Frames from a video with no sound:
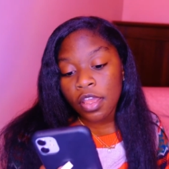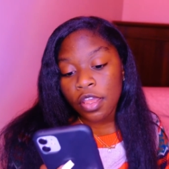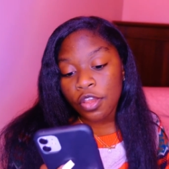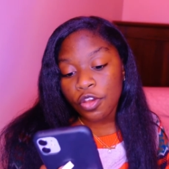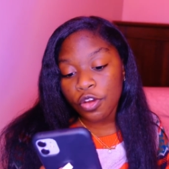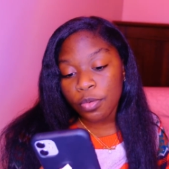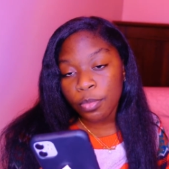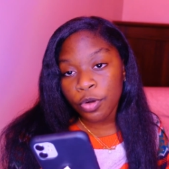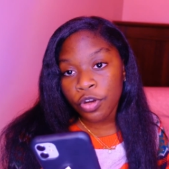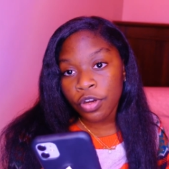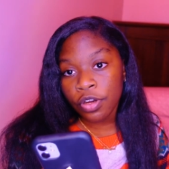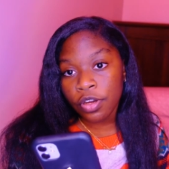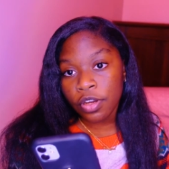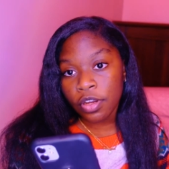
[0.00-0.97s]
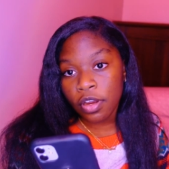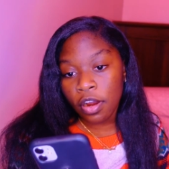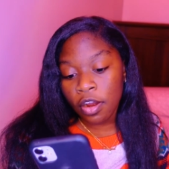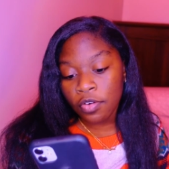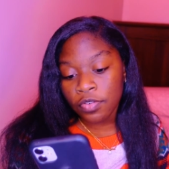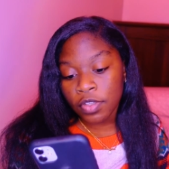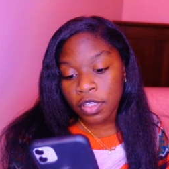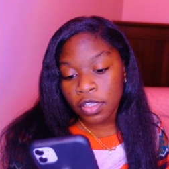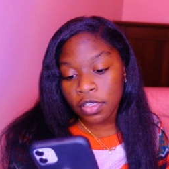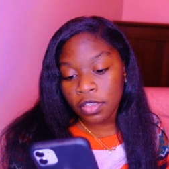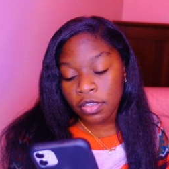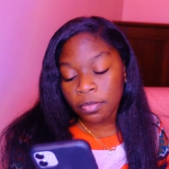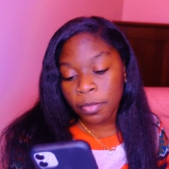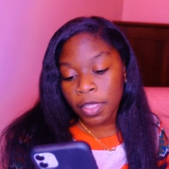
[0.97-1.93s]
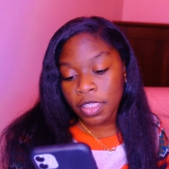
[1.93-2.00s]
humor
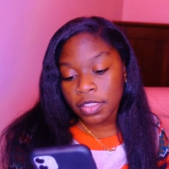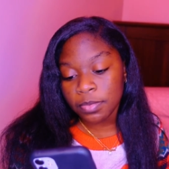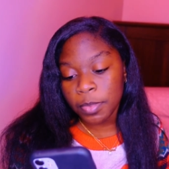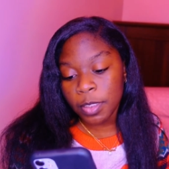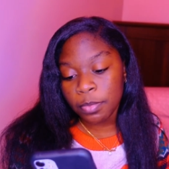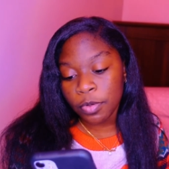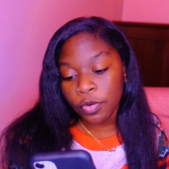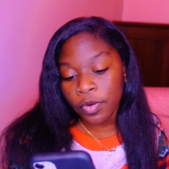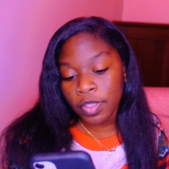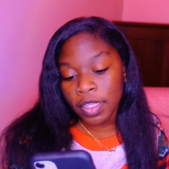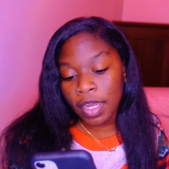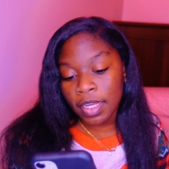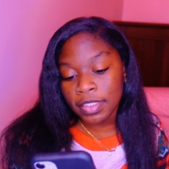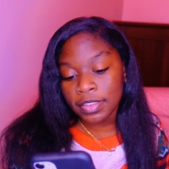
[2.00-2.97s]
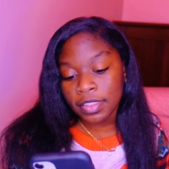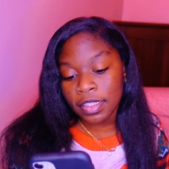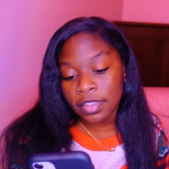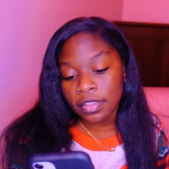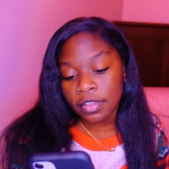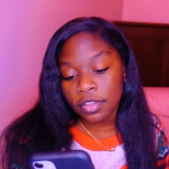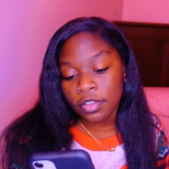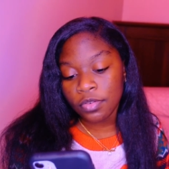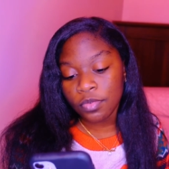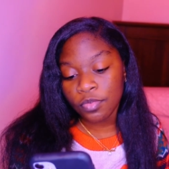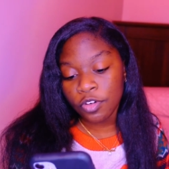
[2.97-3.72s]
often makes people realize that the